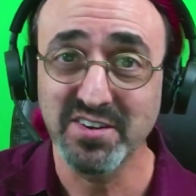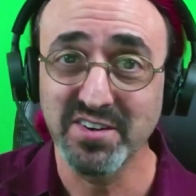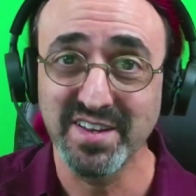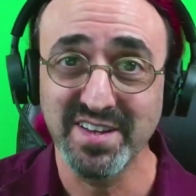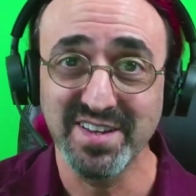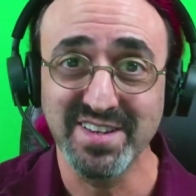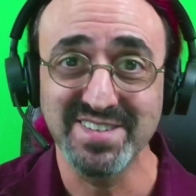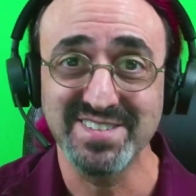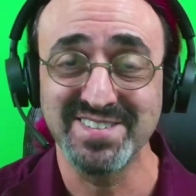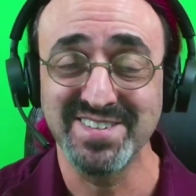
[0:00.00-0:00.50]

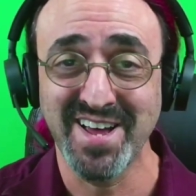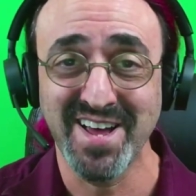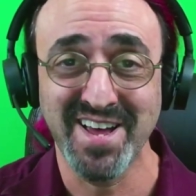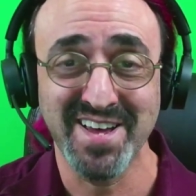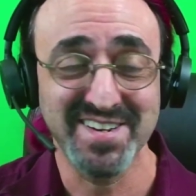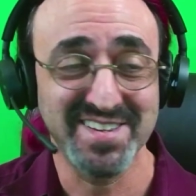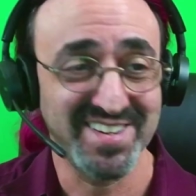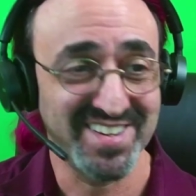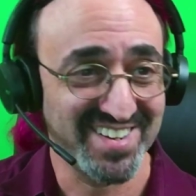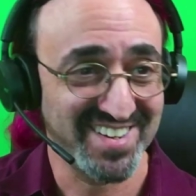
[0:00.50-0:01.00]
is
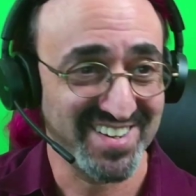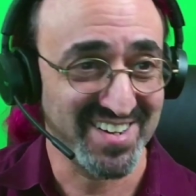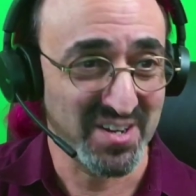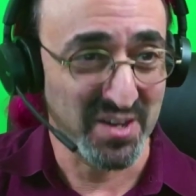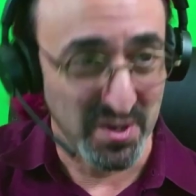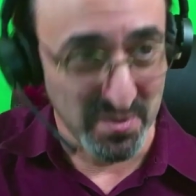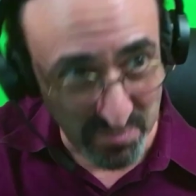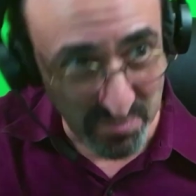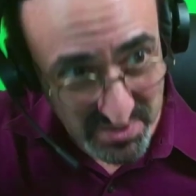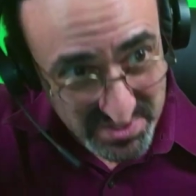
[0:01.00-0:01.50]
not
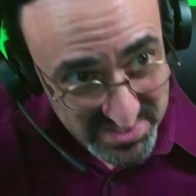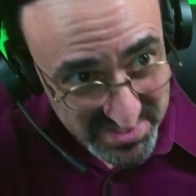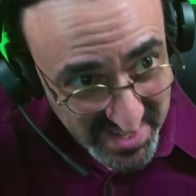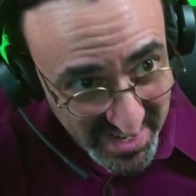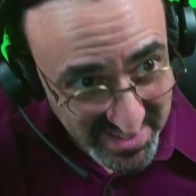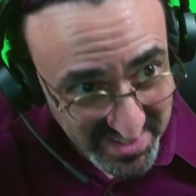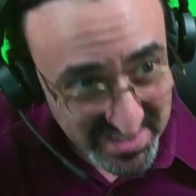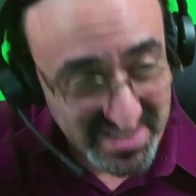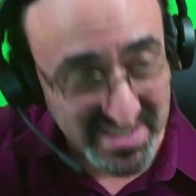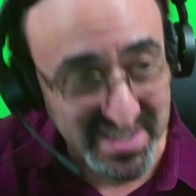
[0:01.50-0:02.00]
a
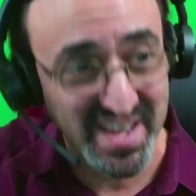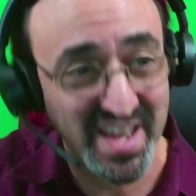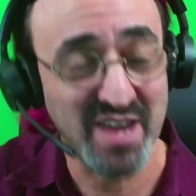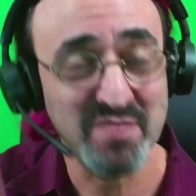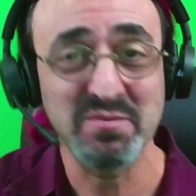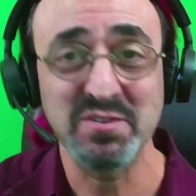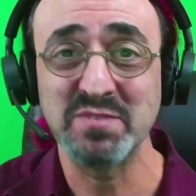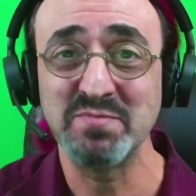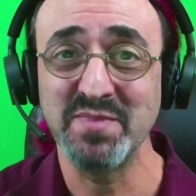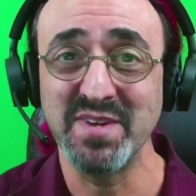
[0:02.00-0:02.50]
mistake that the
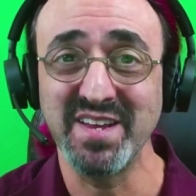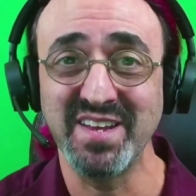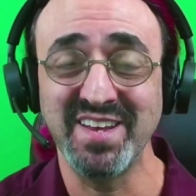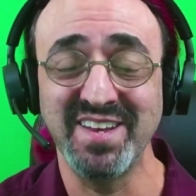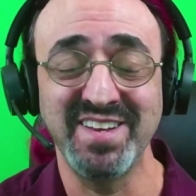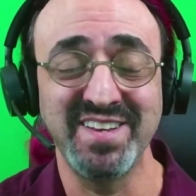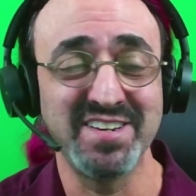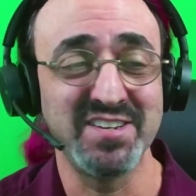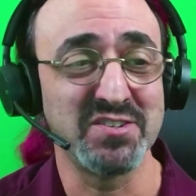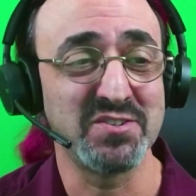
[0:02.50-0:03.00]
camera's
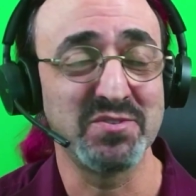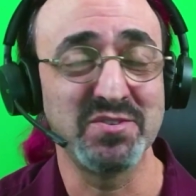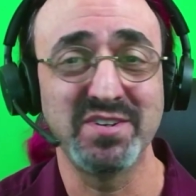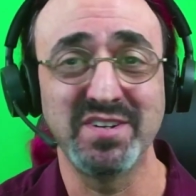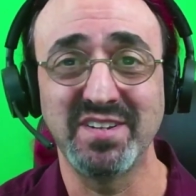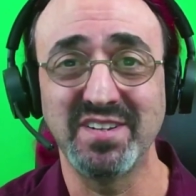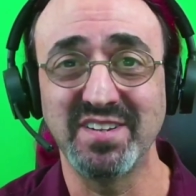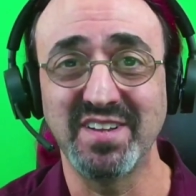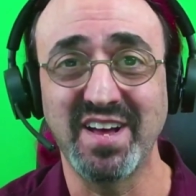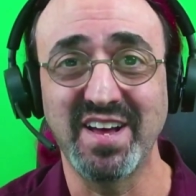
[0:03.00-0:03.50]
making, it is real.